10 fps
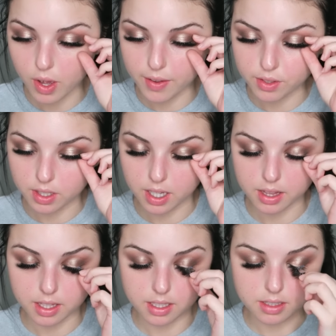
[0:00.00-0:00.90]
I have to
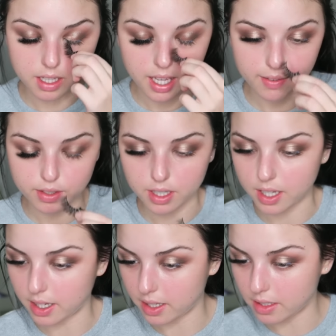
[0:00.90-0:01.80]
cut this. I have to
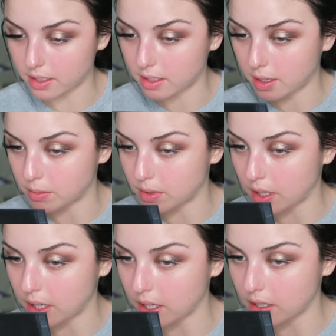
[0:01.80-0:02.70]
cut it. I'm
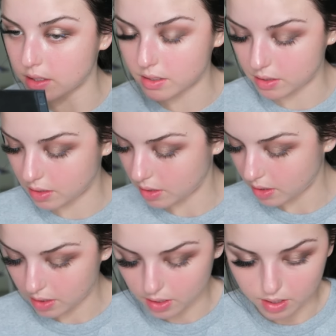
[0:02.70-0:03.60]
sorry.
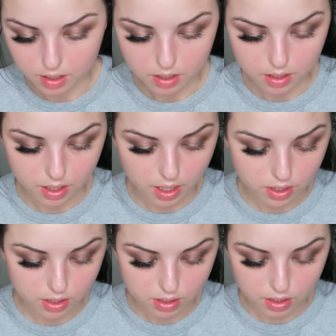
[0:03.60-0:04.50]
They
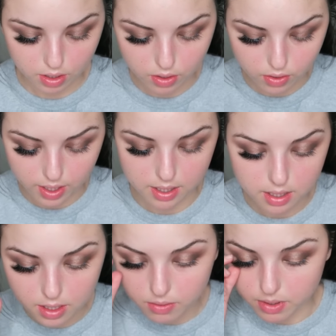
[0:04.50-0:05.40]
just look
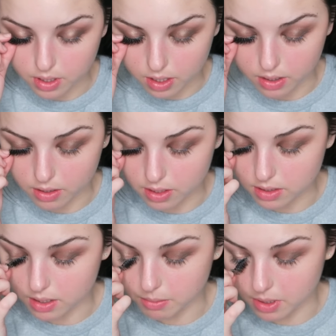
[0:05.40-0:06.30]
crazy
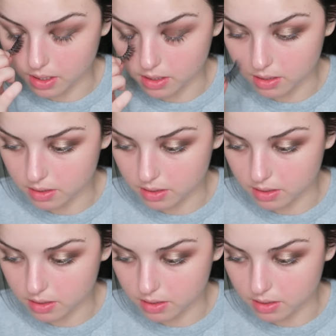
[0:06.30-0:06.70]
redonkulous on me.